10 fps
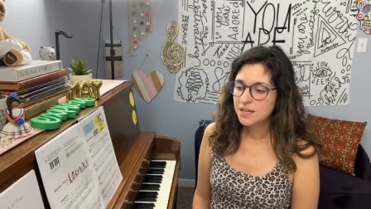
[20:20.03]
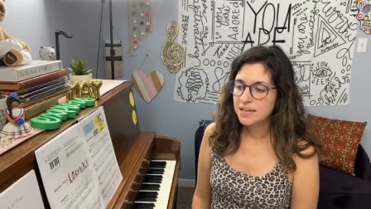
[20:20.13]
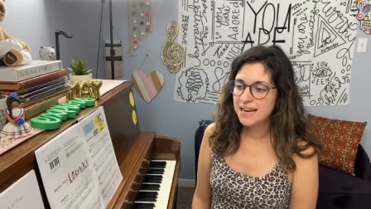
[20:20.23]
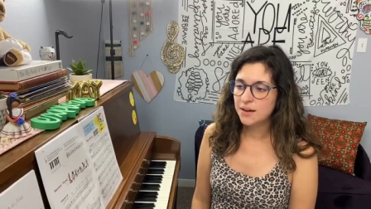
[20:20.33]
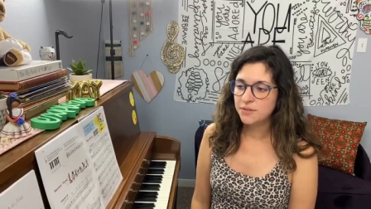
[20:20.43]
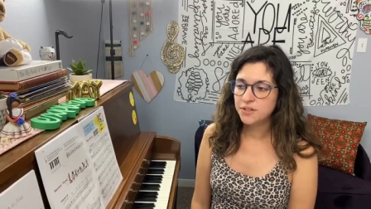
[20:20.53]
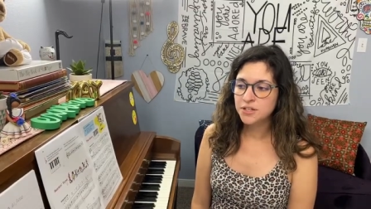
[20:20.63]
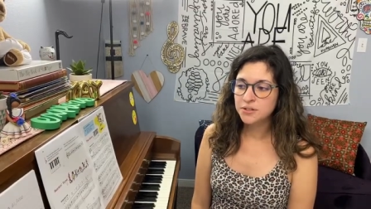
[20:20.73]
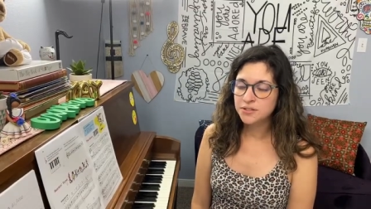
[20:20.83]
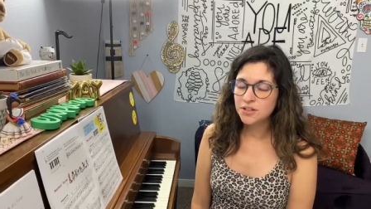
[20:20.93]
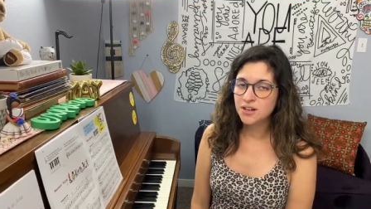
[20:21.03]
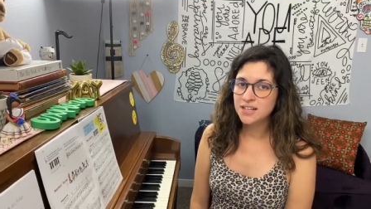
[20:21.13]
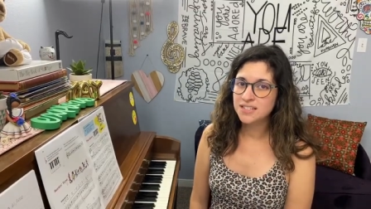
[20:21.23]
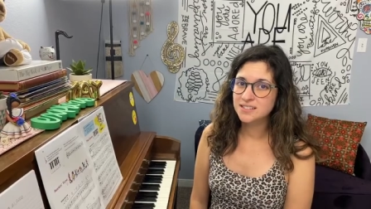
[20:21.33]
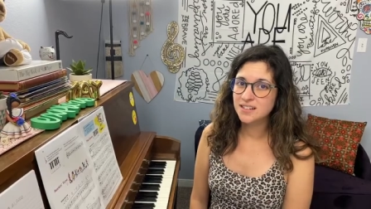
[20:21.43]
Now, the new song
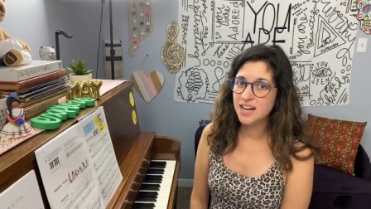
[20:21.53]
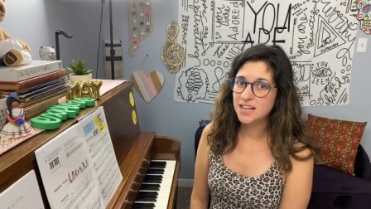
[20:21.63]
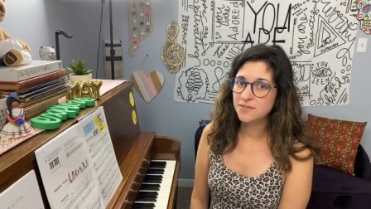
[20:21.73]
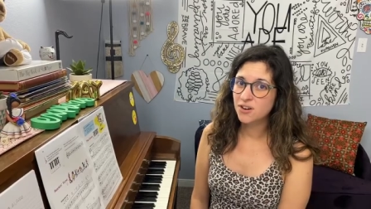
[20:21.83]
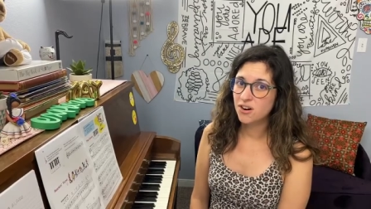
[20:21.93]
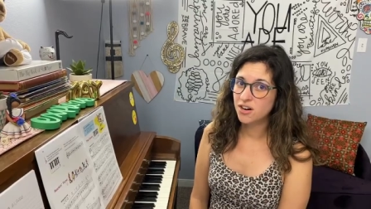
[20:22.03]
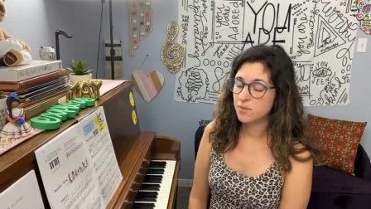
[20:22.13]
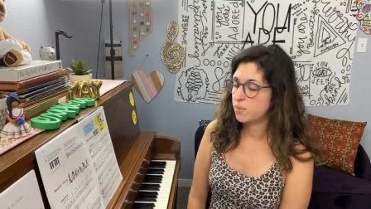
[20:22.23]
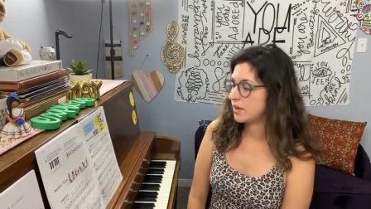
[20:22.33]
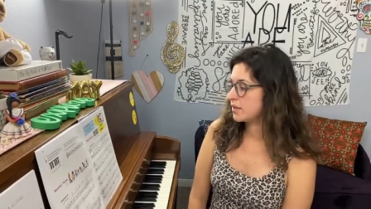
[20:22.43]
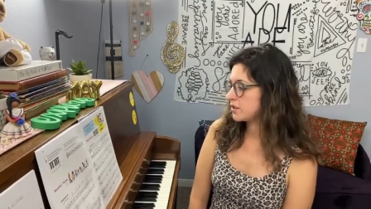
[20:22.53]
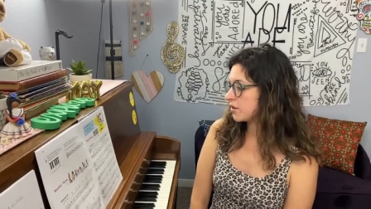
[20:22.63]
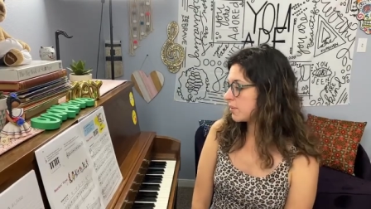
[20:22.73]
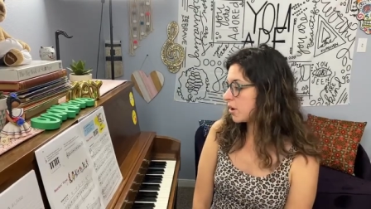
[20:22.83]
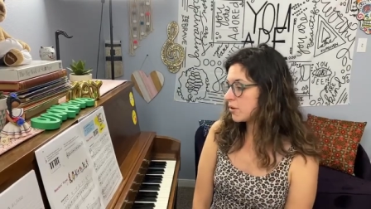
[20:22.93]
is kind of a hard one, so
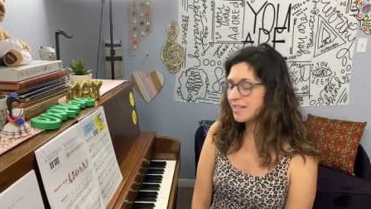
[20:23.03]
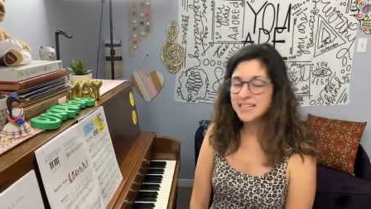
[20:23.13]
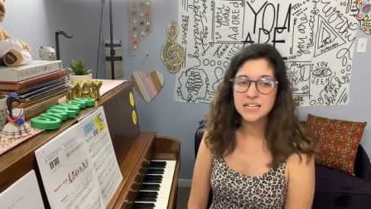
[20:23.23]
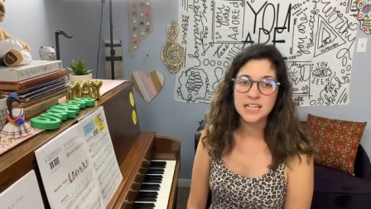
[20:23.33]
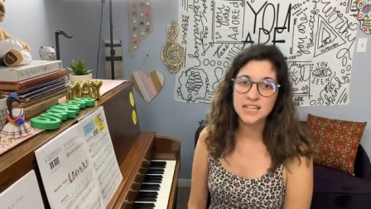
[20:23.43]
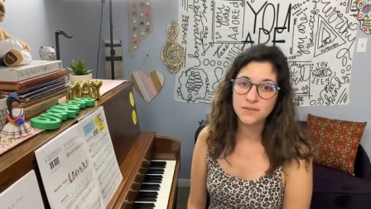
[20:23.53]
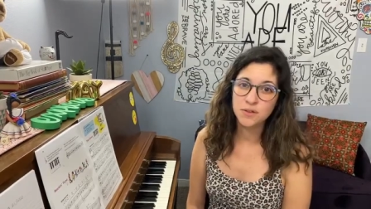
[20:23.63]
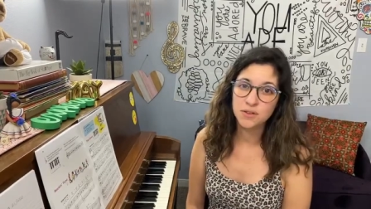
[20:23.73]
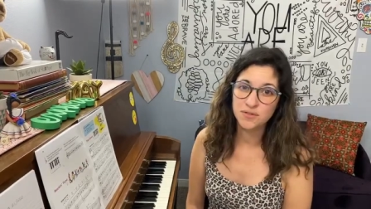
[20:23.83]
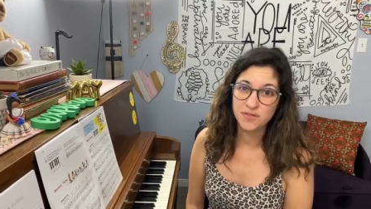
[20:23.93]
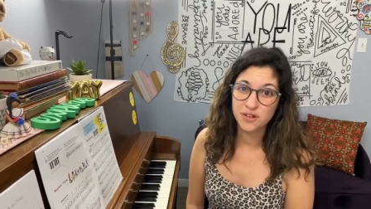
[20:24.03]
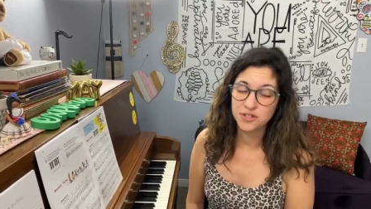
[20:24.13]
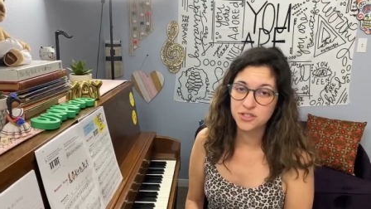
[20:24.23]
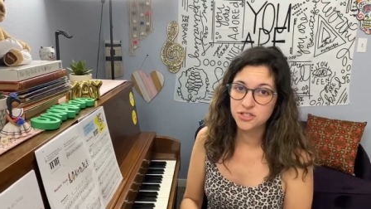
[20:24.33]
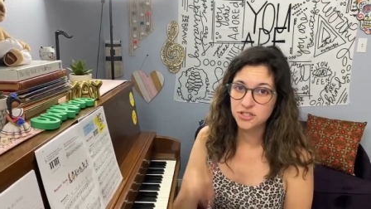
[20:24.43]
I'm only going to give you the
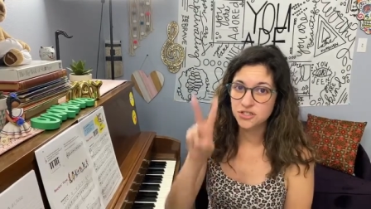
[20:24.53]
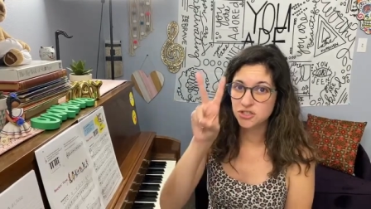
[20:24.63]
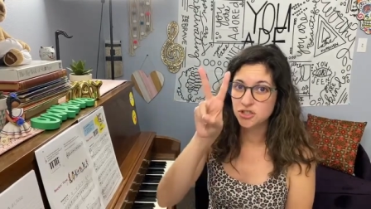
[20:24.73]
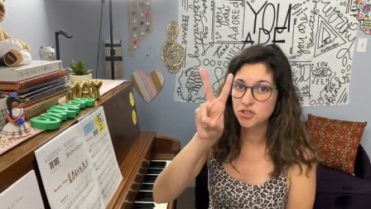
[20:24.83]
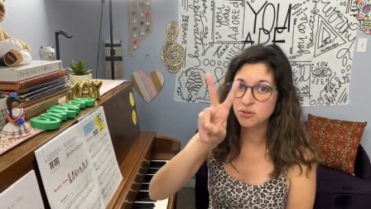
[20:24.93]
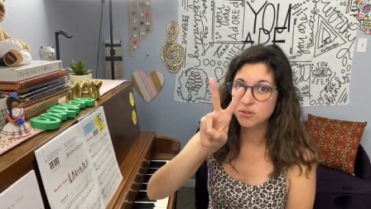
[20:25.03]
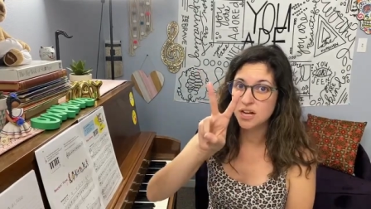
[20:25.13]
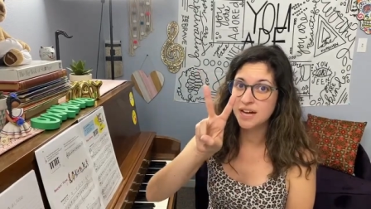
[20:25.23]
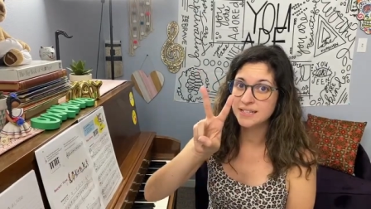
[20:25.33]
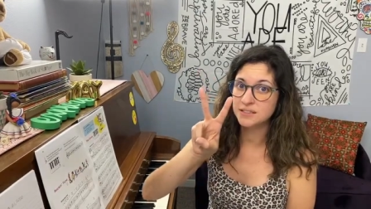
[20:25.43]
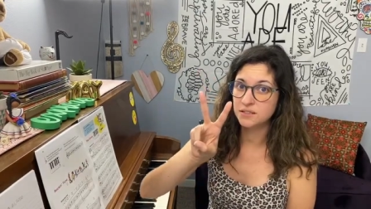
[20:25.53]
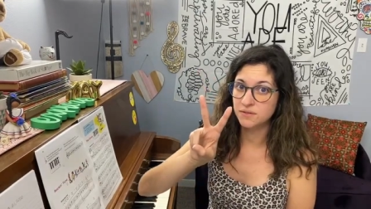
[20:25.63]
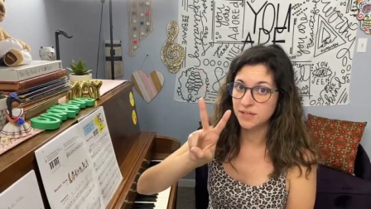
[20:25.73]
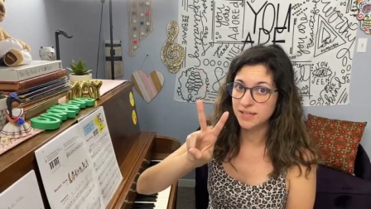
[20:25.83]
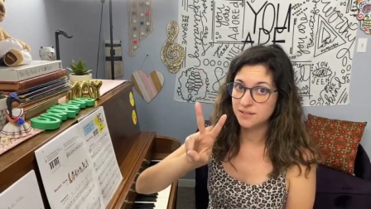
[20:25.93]
first 2 lines
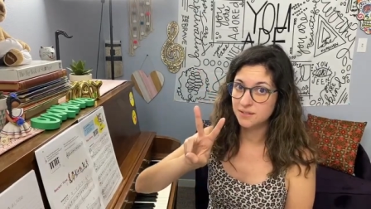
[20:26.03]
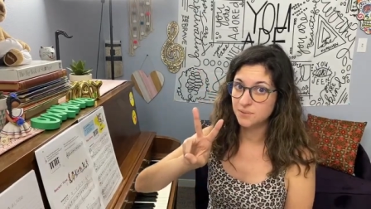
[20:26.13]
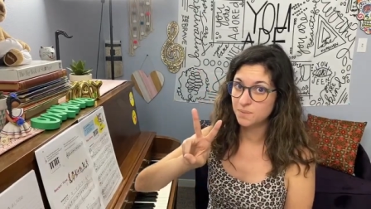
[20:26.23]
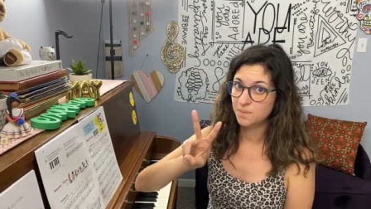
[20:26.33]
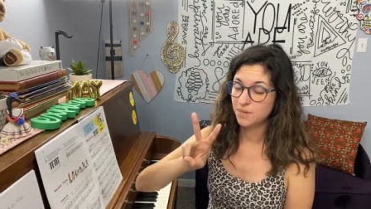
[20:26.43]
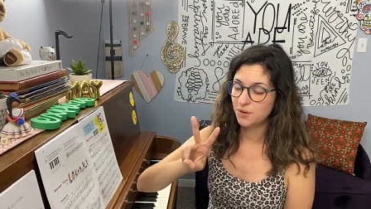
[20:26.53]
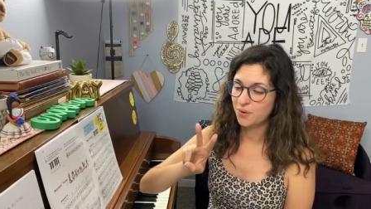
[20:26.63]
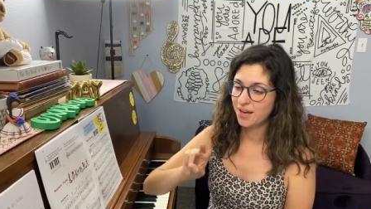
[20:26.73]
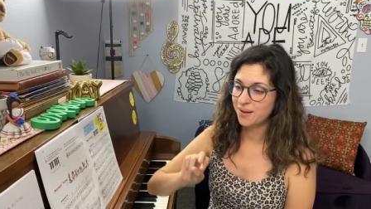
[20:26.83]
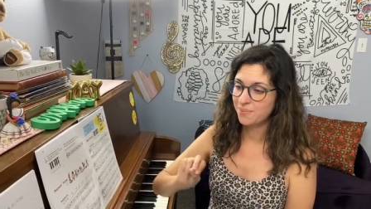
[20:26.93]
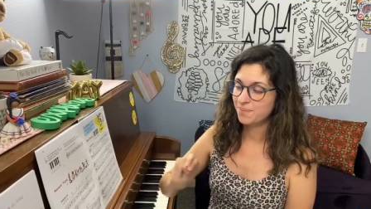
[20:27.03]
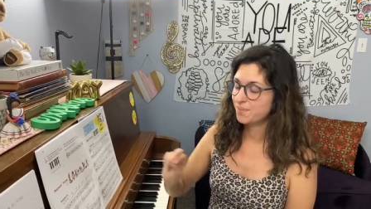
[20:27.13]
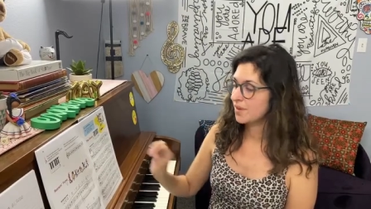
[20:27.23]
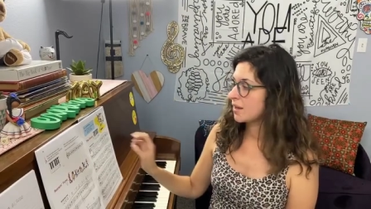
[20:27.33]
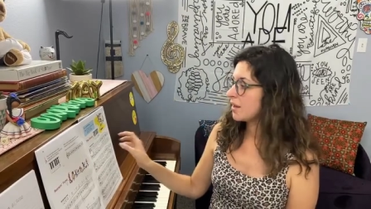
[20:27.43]
of it, okay?
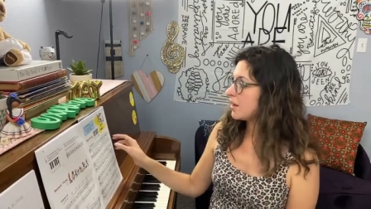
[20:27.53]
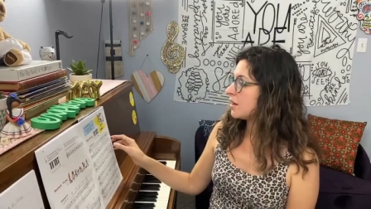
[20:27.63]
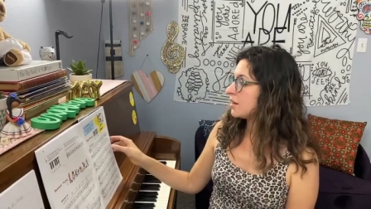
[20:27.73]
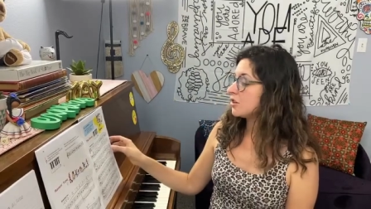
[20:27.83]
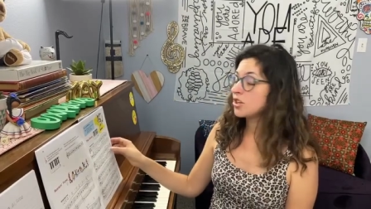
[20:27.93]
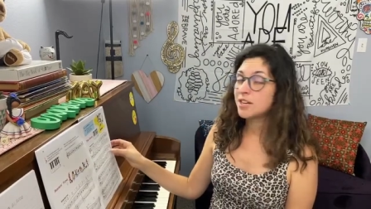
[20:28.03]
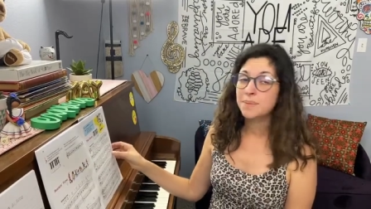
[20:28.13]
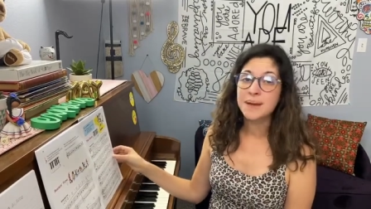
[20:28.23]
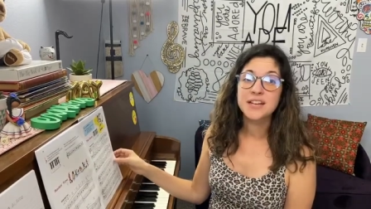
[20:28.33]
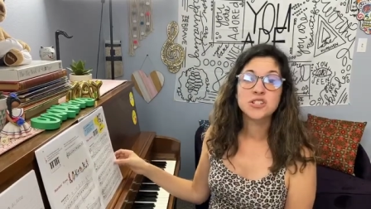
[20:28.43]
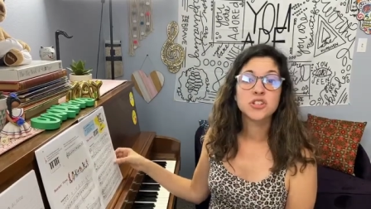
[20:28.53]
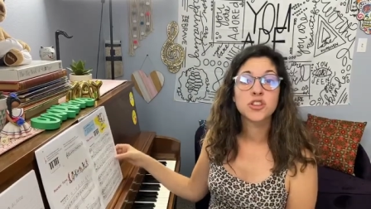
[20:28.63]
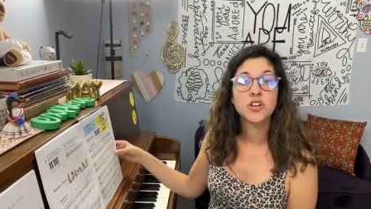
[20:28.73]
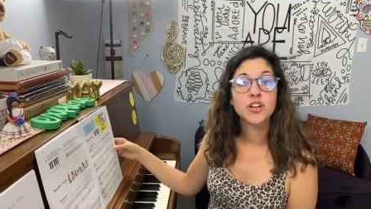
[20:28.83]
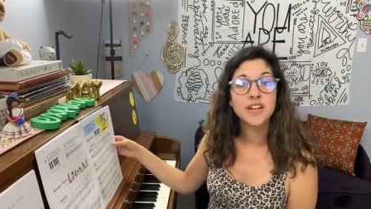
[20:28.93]
Look at page
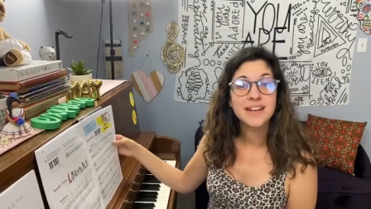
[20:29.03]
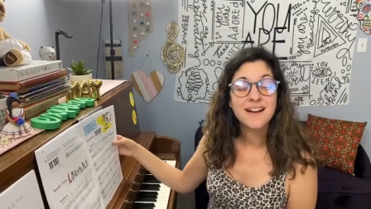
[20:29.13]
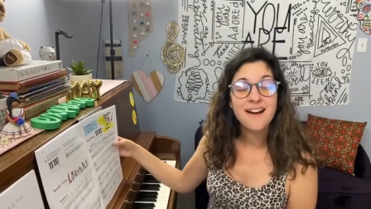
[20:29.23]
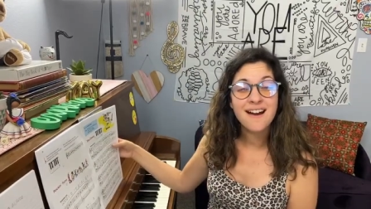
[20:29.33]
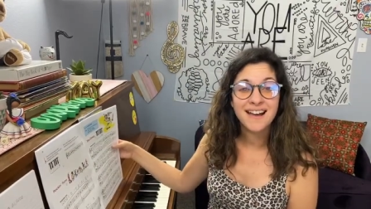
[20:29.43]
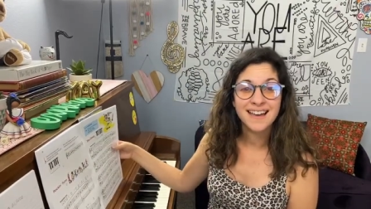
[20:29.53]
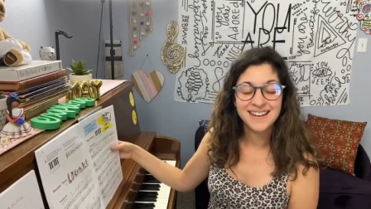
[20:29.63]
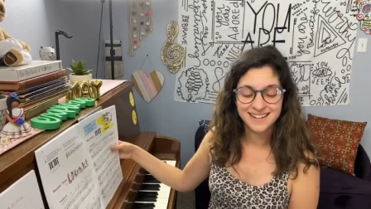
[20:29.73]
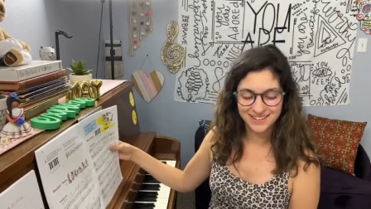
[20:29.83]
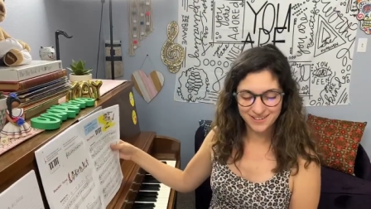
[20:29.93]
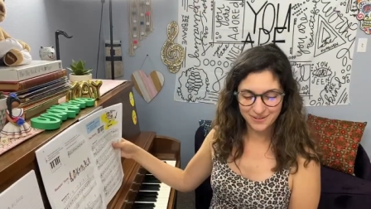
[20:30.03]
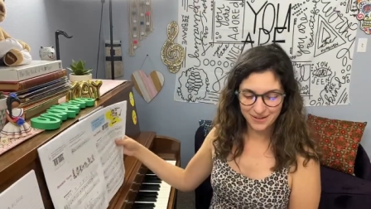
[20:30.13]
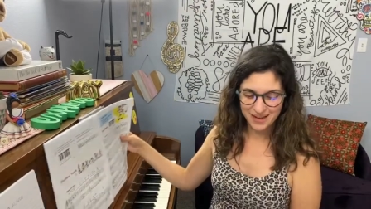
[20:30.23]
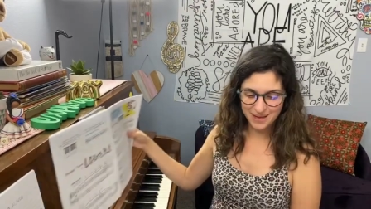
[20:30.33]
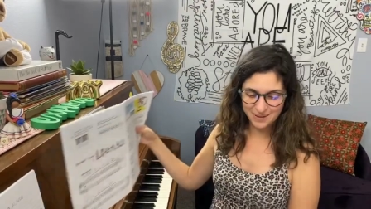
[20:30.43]
39,
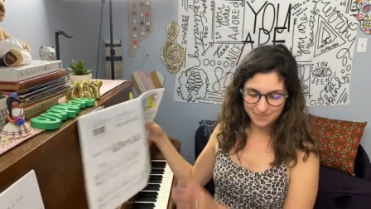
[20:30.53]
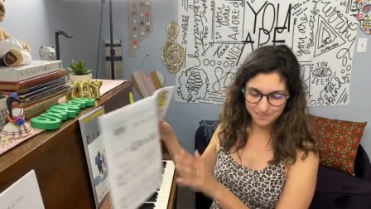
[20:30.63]
okay?